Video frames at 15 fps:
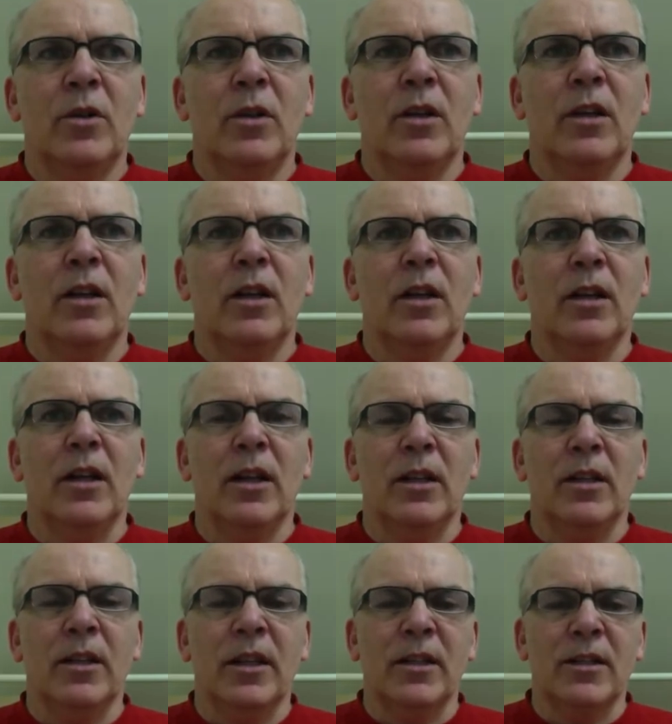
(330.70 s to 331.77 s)
it's
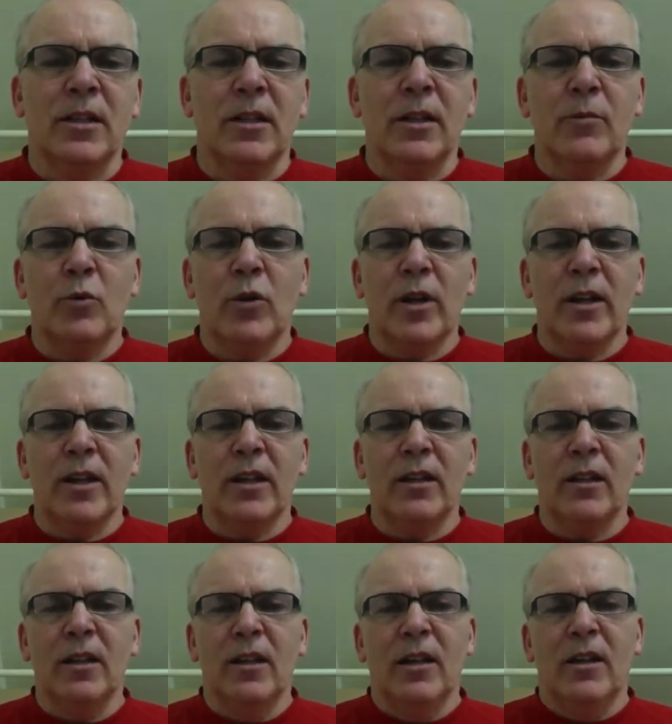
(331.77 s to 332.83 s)
liberating
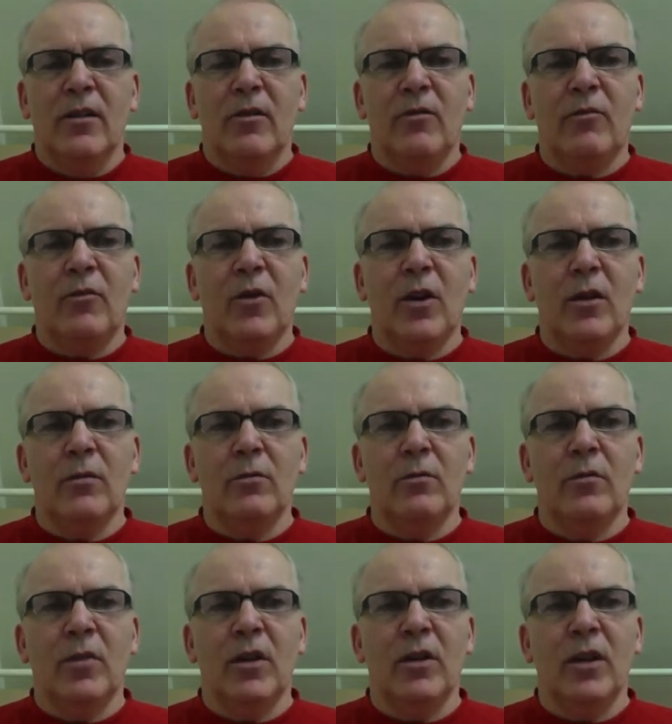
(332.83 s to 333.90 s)
from the
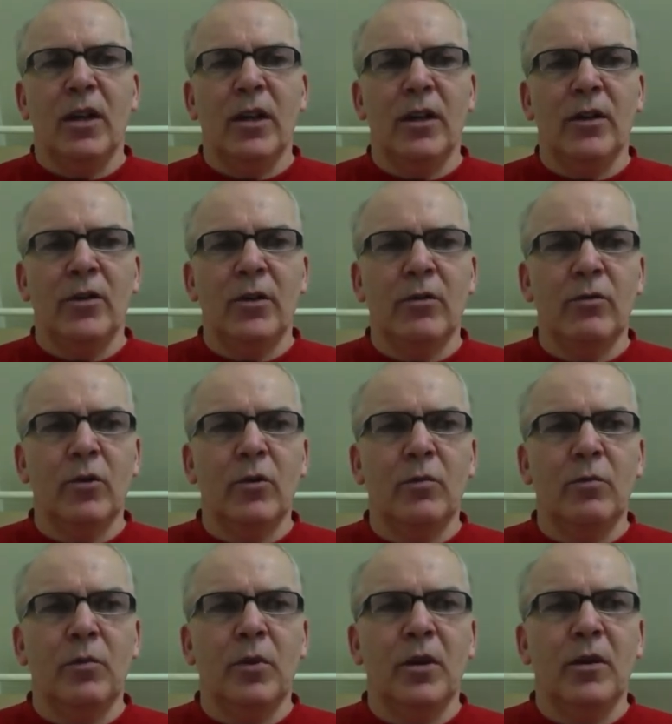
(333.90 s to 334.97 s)
group,
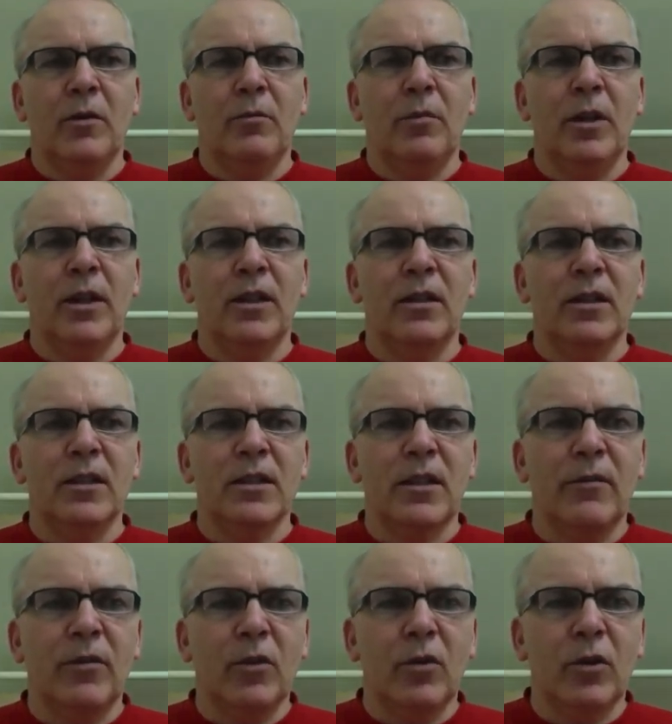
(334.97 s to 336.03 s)
because if you're looking
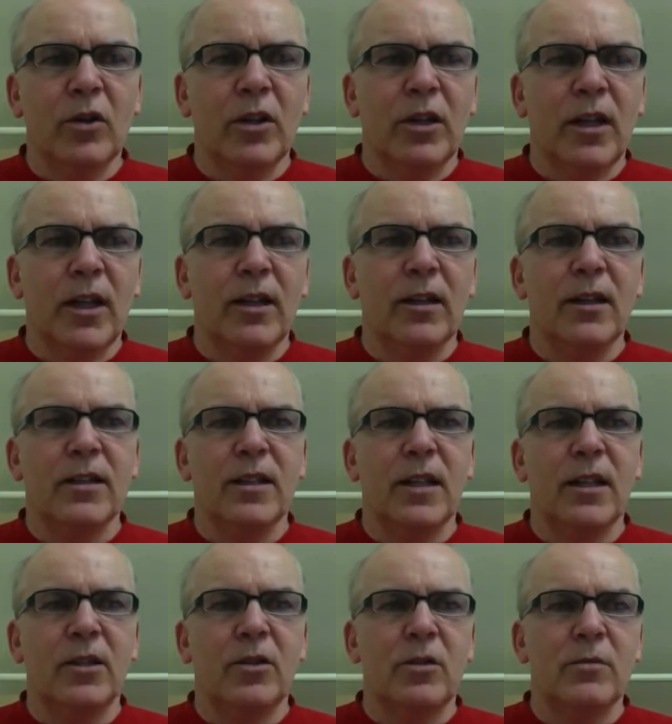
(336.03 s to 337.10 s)
at, let's say, in terms of
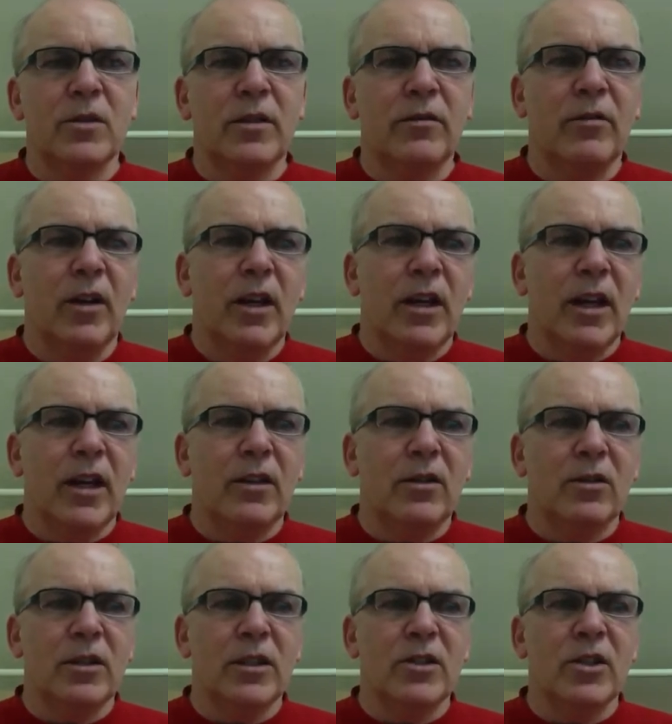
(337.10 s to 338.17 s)
adult education,
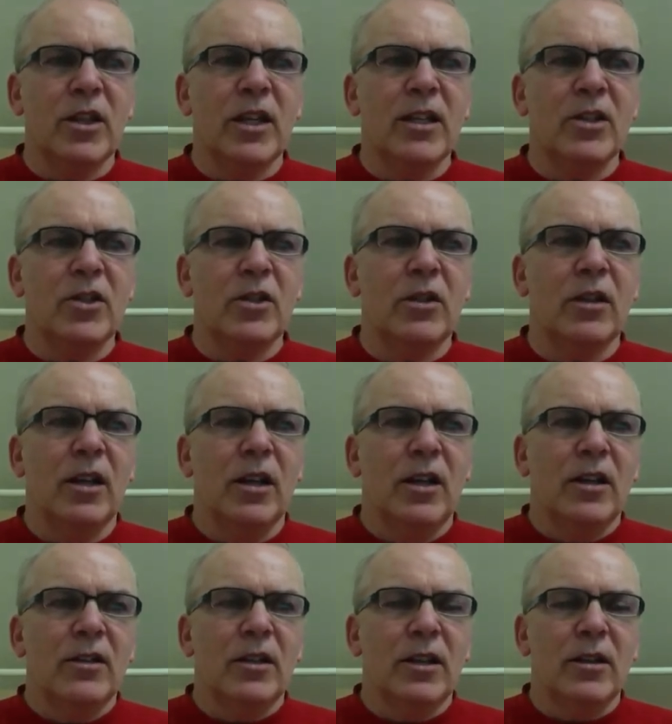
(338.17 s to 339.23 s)
then the
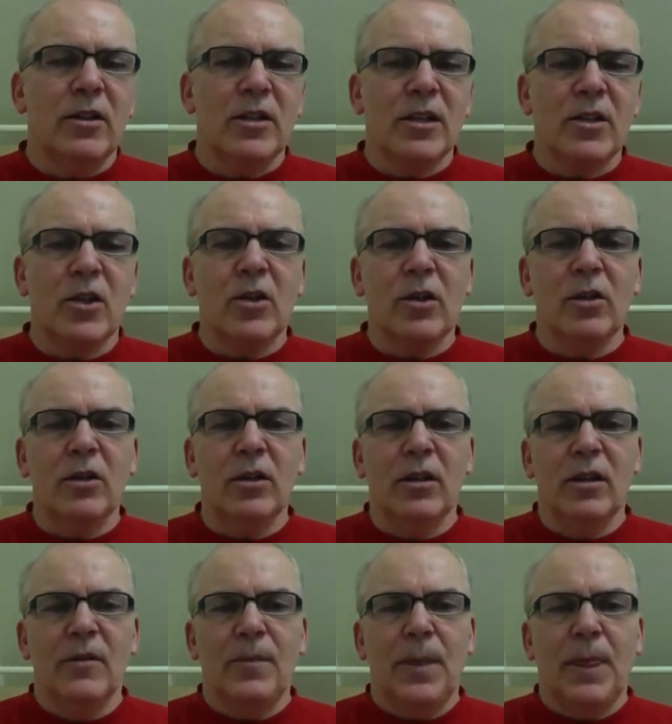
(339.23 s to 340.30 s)
circle,
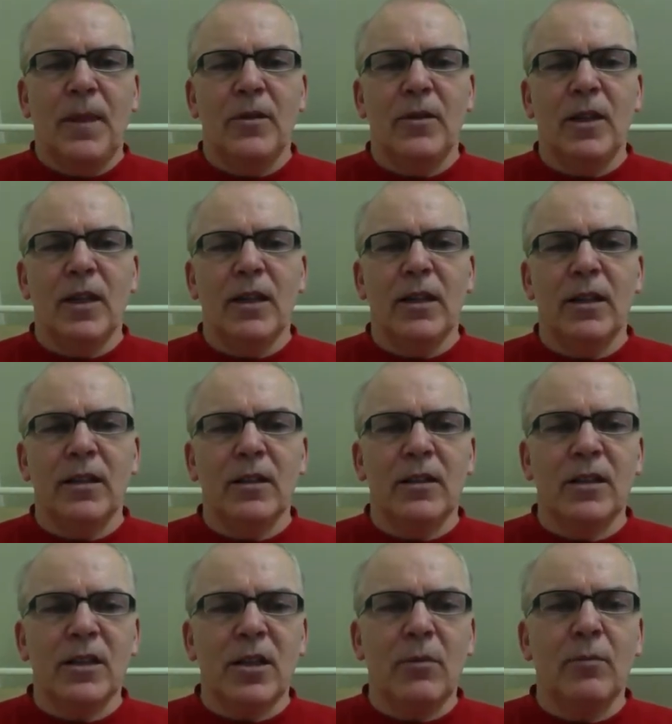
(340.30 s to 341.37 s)
then some
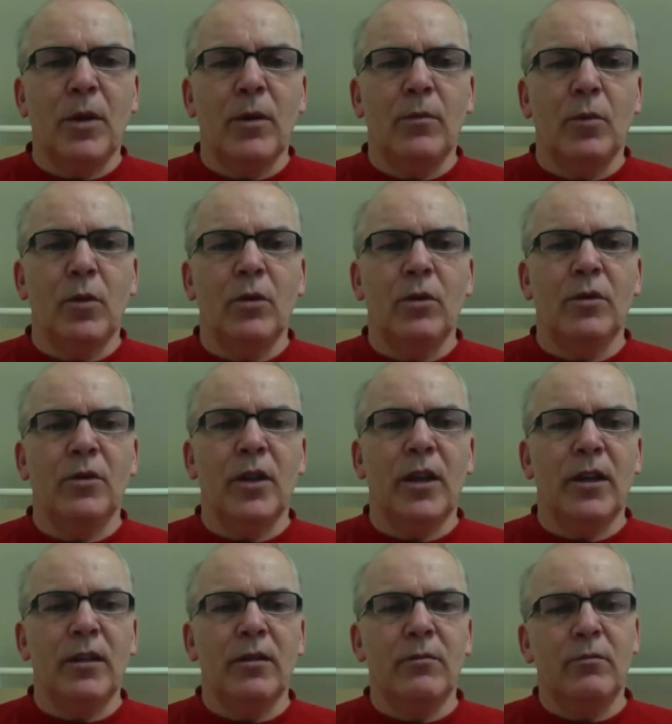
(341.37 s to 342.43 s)
people that may be
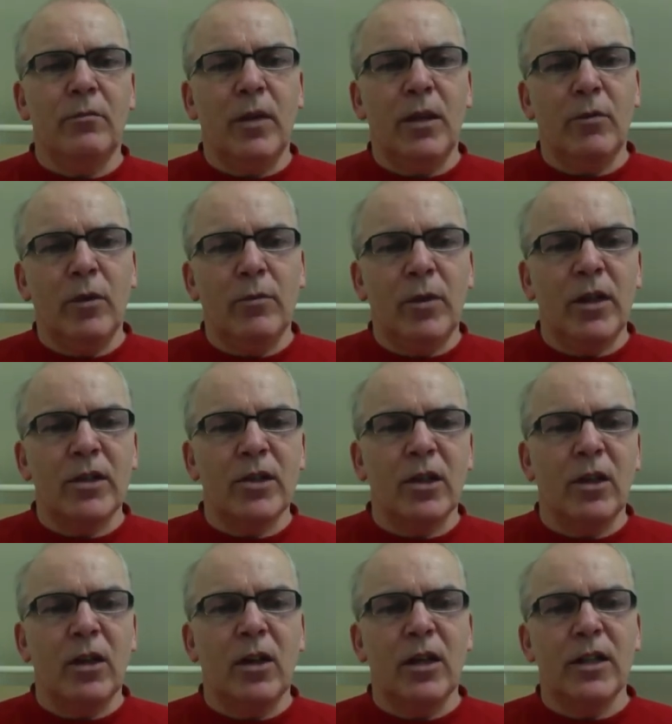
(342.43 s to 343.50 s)
marginalized or